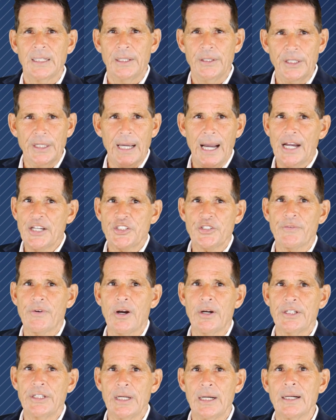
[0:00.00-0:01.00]
In the eyes of
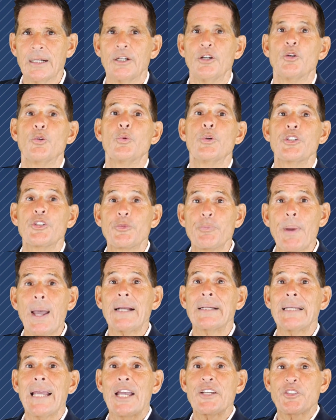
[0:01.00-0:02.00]
our young,
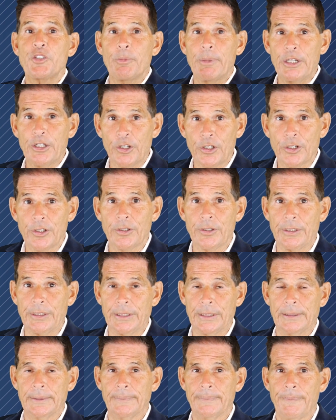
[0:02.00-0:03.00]
respect has to be
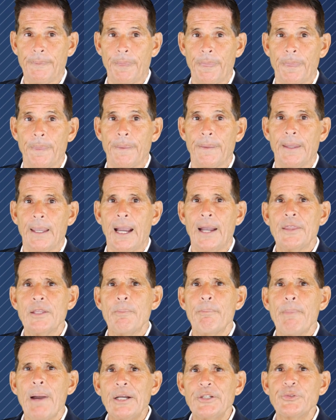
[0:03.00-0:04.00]
earned. And
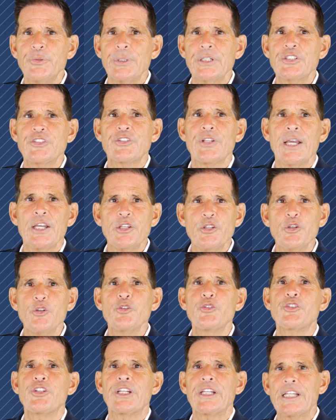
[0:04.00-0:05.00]
the metrics they
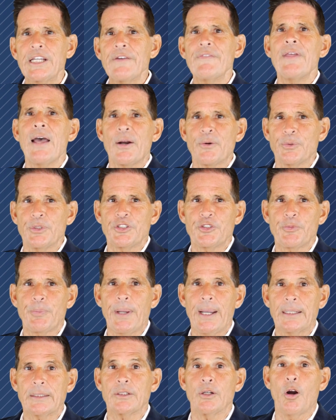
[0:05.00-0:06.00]
use to give that
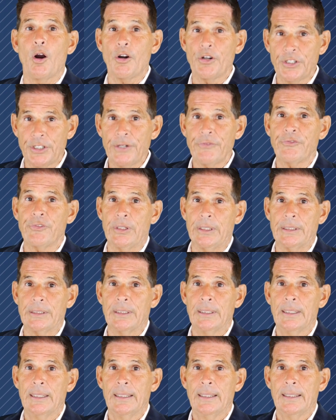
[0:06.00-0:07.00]
respect are
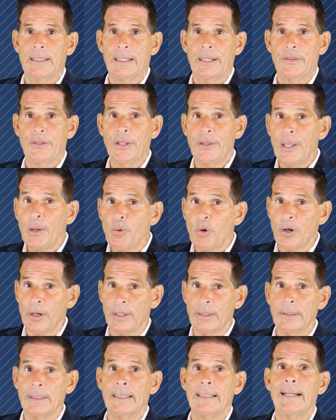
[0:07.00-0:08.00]
different than they were
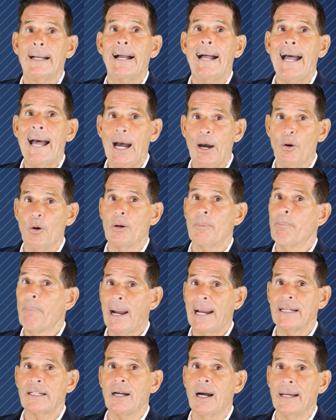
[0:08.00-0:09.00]
in our
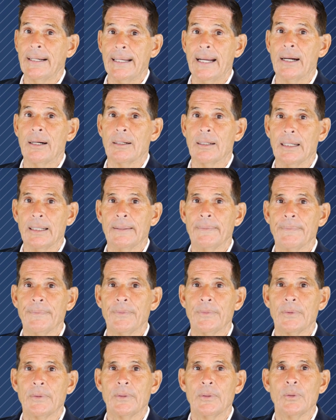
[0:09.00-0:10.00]
bygone era.
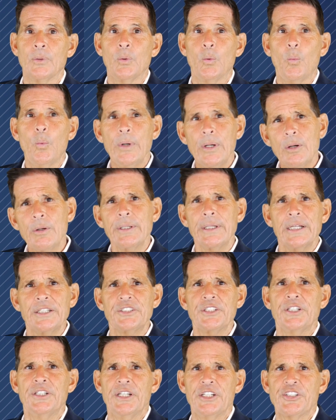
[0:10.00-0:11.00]
We don't
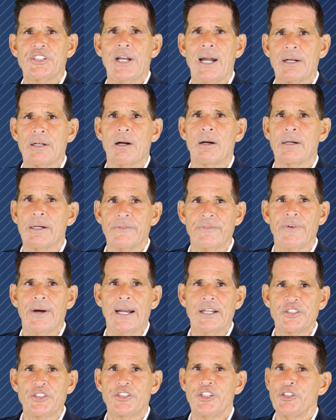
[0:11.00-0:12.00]
get to dish out our
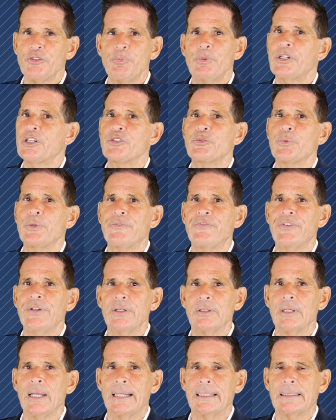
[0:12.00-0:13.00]
advice just because we
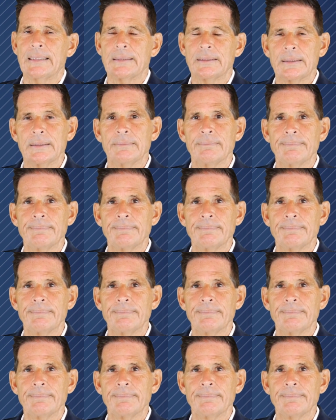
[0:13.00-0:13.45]
feel like it.